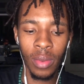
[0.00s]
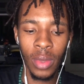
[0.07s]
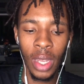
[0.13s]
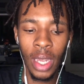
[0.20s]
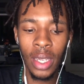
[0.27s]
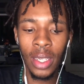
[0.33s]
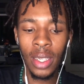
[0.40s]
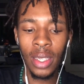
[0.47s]

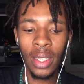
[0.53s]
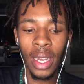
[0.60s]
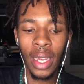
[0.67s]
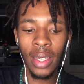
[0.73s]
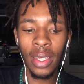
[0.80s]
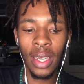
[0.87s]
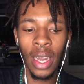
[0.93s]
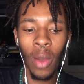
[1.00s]
Energy is like
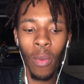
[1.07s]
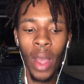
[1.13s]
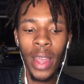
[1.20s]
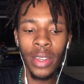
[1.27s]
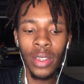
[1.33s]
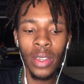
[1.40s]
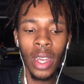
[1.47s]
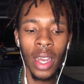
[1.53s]
saying, like, why
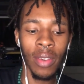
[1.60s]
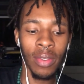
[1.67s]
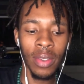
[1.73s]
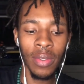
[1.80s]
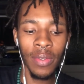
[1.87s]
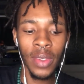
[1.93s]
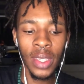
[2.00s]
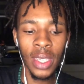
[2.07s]
do you have to
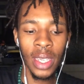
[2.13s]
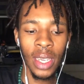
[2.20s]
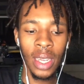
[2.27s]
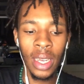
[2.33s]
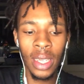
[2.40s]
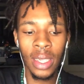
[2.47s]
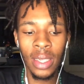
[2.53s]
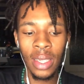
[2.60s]

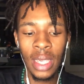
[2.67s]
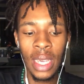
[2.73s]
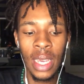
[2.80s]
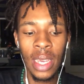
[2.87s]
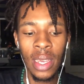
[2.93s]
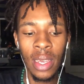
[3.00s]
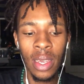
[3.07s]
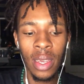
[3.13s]
physically
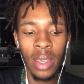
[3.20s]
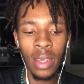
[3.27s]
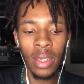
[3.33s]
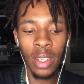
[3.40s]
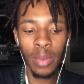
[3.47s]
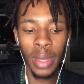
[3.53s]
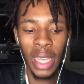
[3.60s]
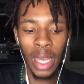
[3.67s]
see
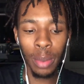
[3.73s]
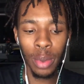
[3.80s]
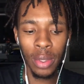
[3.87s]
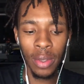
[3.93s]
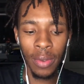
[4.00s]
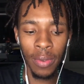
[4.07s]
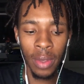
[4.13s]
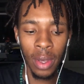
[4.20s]
to be able to
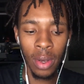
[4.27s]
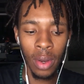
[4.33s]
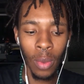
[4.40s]
feel?